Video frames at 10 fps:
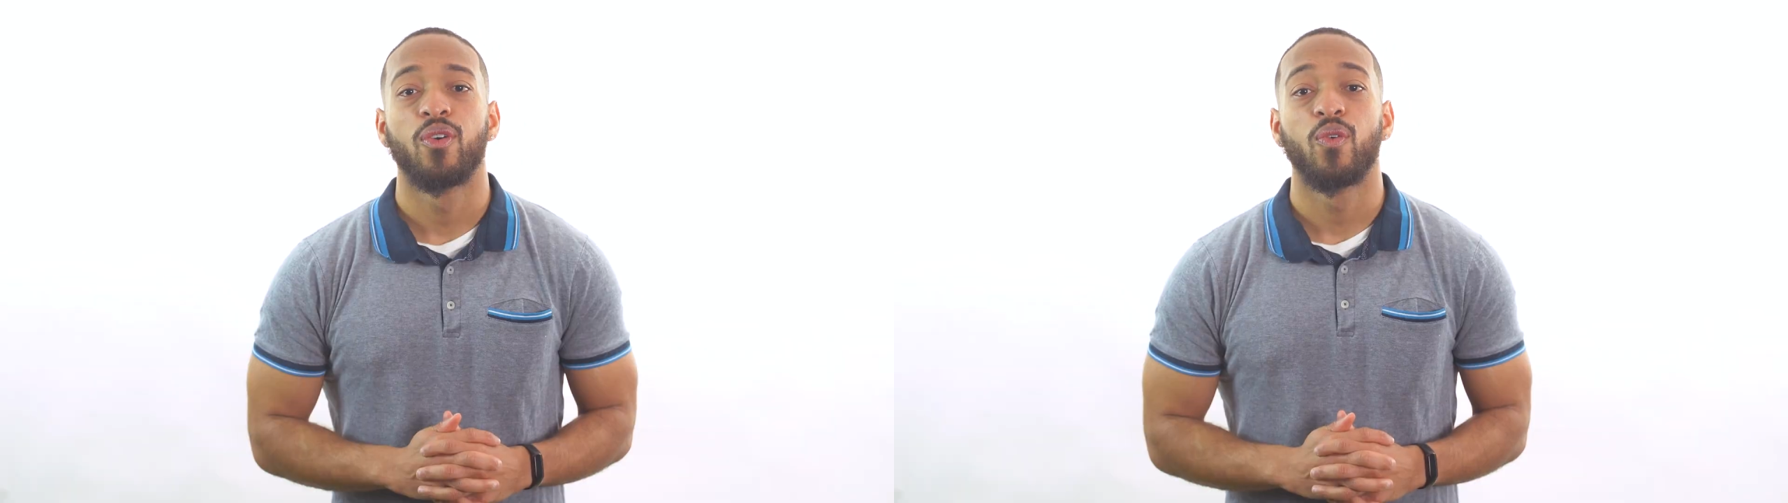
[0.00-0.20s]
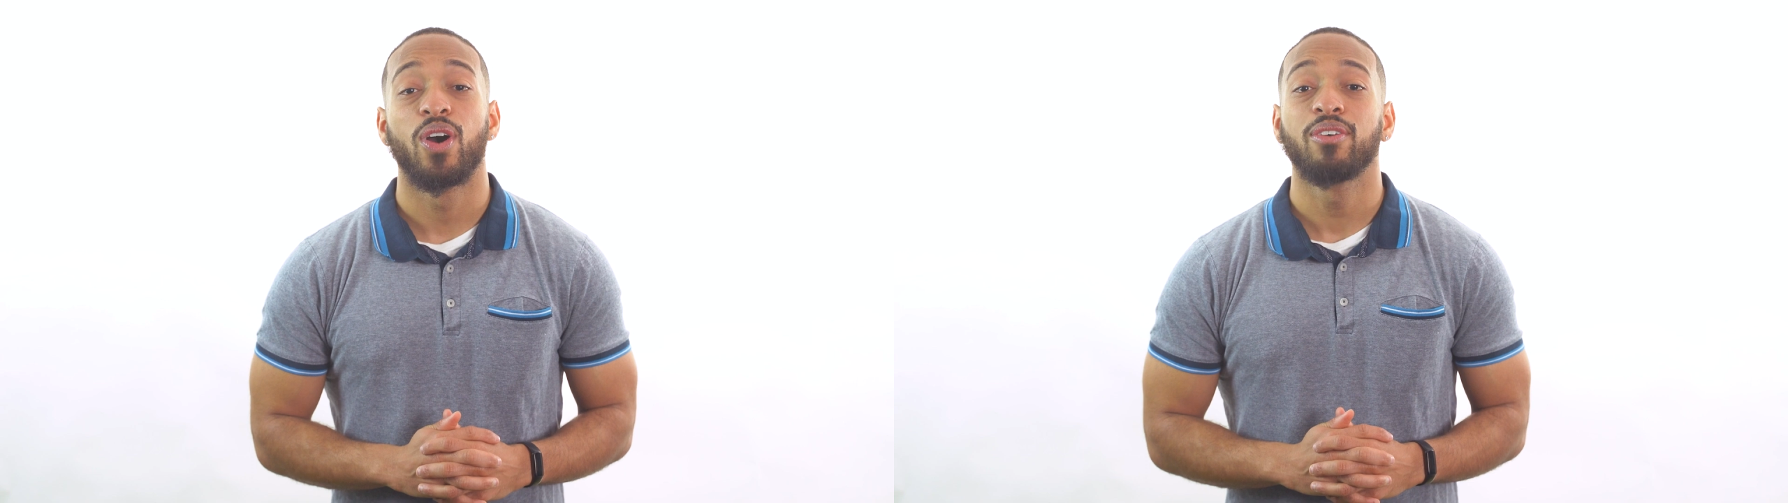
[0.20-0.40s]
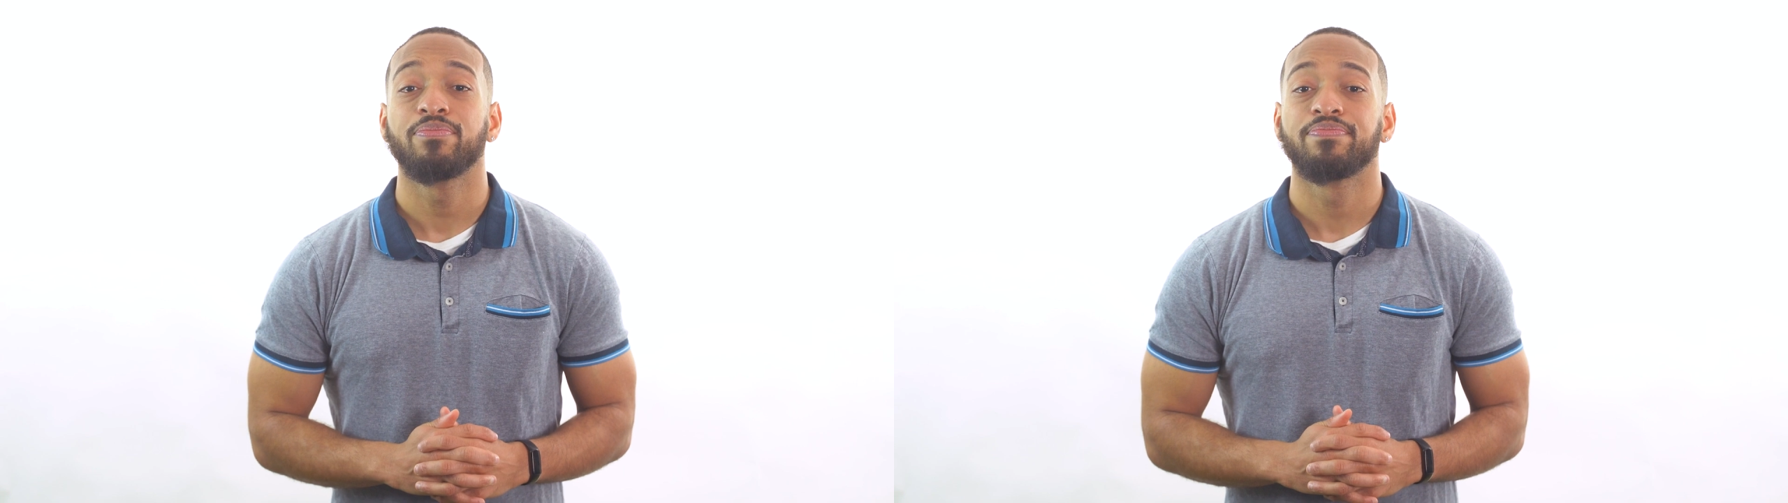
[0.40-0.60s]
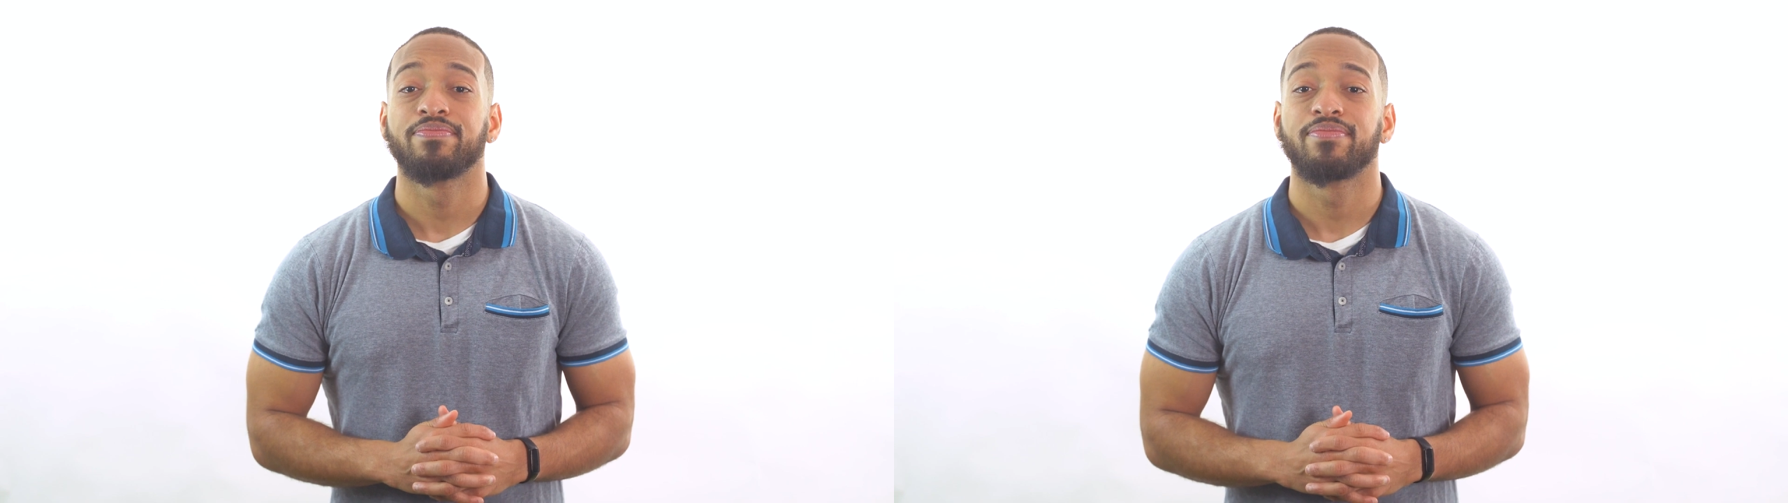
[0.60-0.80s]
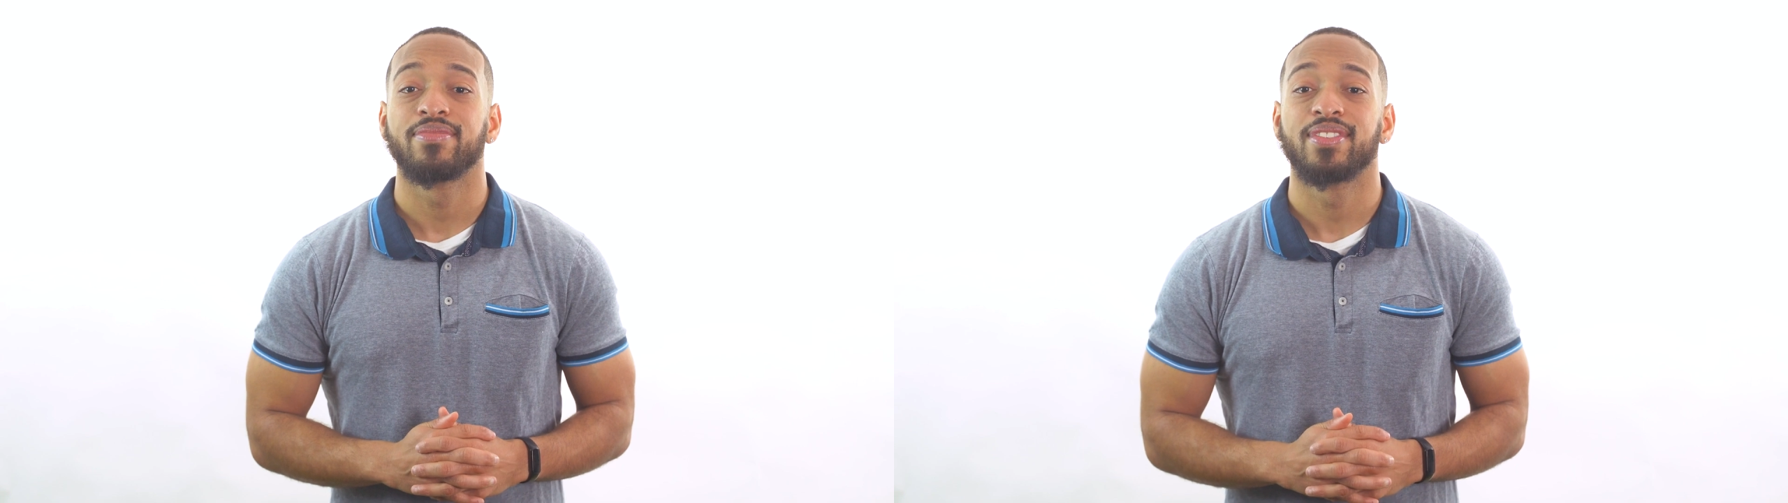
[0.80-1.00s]
Well,
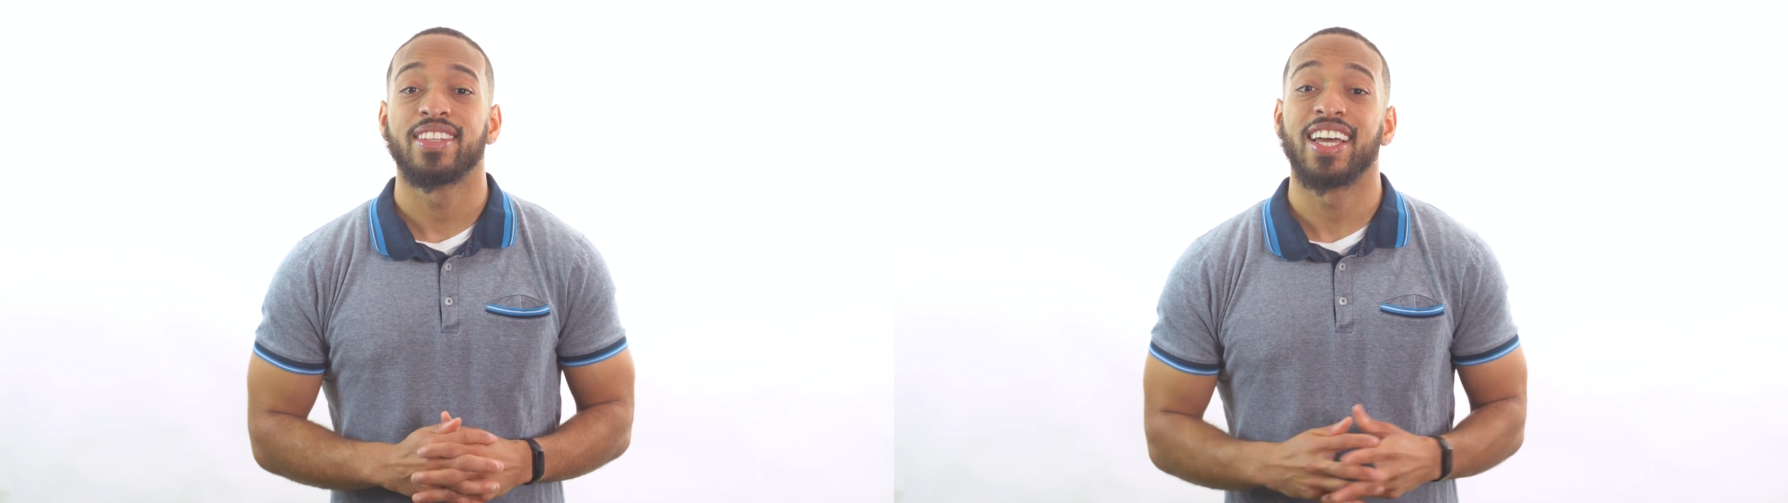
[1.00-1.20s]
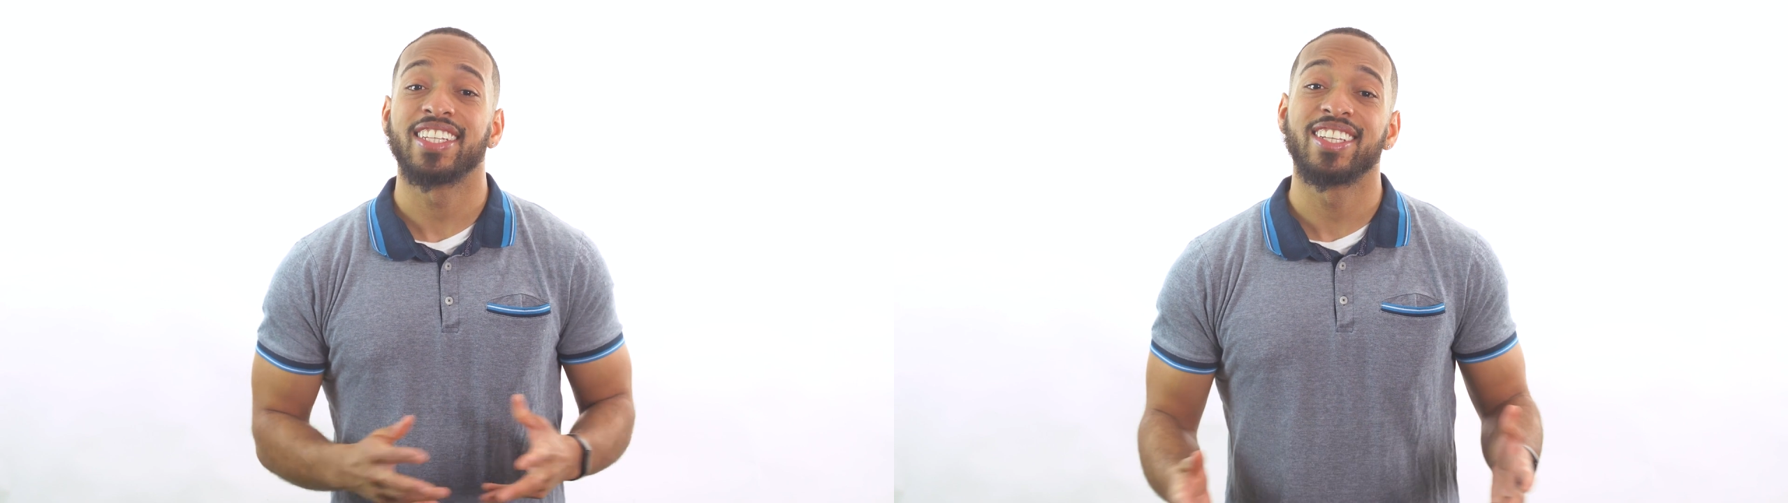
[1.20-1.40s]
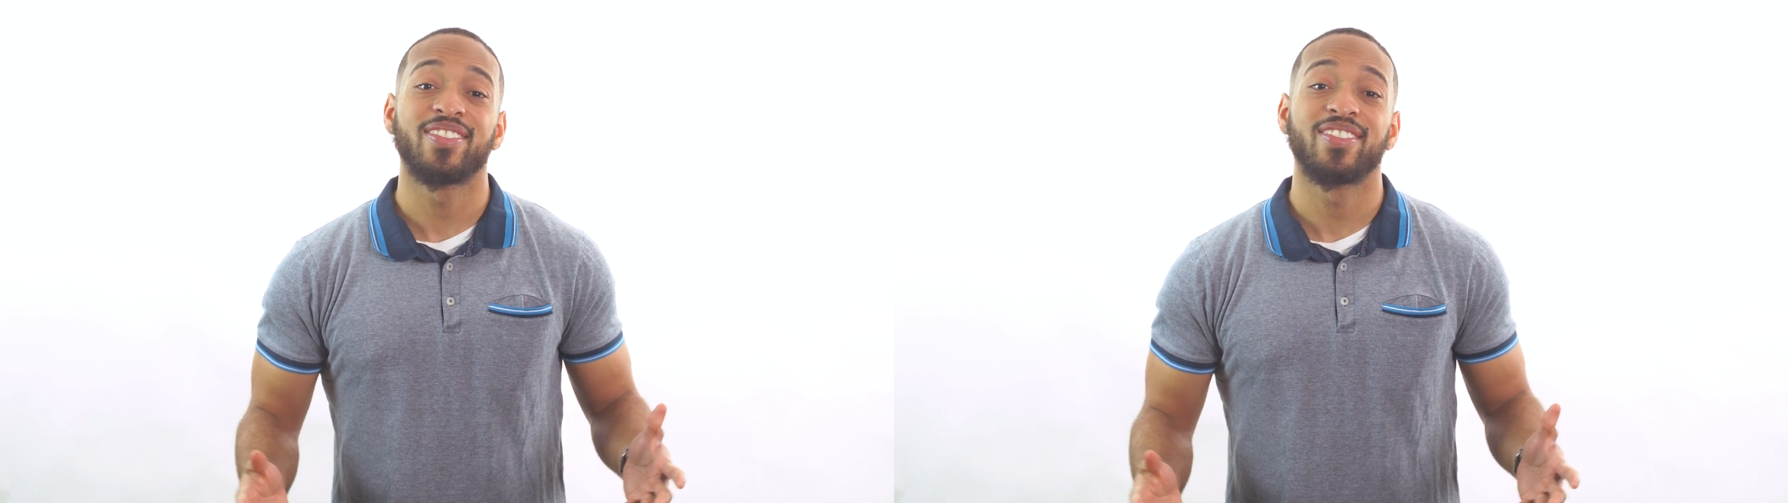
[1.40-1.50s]
that's